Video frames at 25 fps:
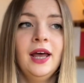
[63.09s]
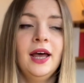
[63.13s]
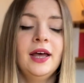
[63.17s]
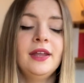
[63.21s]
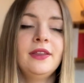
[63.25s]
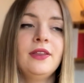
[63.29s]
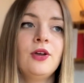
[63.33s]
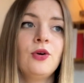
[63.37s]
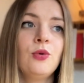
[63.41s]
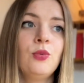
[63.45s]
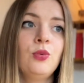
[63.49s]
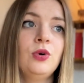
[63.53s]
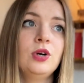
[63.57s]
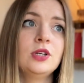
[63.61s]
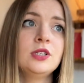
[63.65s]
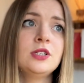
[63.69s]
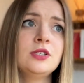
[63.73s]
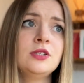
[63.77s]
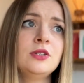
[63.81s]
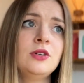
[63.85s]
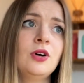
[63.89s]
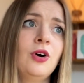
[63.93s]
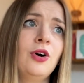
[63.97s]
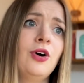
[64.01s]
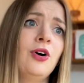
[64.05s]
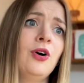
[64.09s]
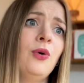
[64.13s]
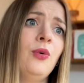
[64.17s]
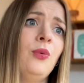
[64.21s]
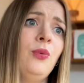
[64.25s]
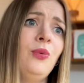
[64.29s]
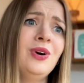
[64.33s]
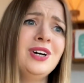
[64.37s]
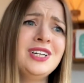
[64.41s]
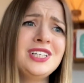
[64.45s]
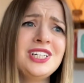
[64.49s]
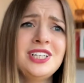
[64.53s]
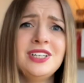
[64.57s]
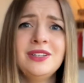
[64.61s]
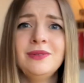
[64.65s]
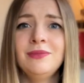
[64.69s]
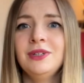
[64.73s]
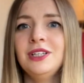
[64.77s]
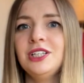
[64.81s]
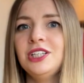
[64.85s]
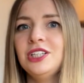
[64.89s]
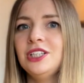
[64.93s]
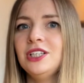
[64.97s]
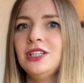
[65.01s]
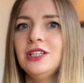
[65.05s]
There was no washing
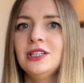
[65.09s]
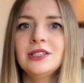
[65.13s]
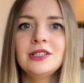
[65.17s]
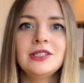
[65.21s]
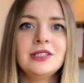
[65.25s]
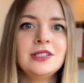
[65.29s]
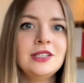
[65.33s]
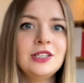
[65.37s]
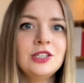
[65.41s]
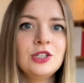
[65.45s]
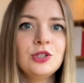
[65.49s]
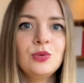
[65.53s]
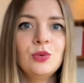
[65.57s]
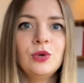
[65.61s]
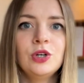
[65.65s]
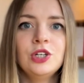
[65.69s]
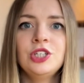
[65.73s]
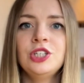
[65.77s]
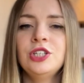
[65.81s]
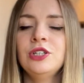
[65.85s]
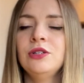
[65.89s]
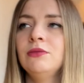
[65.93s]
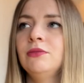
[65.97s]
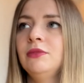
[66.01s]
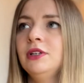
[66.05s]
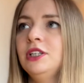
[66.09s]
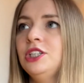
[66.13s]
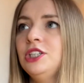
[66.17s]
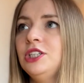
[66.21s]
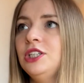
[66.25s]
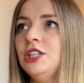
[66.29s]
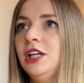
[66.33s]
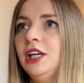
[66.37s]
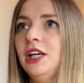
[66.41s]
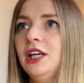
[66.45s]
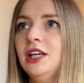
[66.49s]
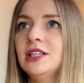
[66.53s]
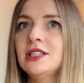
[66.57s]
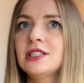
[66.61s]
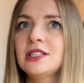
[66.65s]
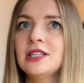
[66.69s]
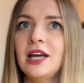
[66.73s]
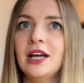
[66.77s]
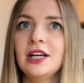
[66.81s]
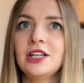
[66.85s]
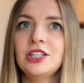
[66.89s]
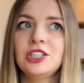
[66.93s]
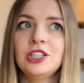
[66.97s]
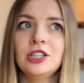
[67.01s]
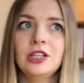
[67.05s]
machines, dishwashing machines,
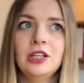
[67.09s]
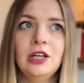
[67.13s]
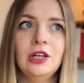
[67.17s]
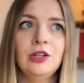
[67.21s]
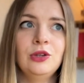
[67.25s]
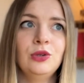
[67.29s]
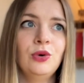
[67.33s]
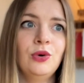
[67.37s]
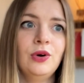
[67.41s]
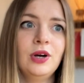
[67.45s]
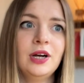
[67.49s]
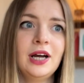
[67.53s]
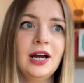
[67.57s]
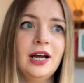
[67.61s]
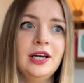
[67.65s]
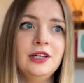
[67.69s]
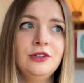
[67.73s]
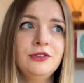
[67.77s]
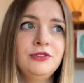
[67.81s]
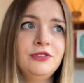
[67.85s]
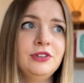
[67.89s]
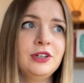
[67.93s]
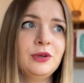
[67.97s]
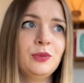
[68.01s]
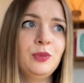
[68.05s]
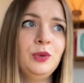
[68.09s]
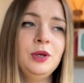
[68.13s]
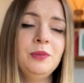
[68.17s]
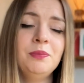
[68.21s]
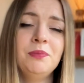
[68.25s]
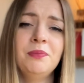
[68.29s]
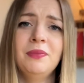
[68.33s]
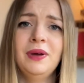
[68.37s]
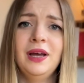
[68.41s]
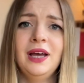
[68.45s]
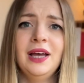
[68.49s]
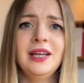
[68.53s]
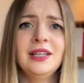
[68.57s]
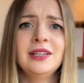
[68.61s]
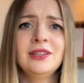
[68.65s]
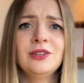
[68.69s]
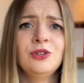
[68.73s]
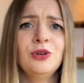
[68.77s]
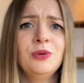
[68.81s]
actually no kind of equipment.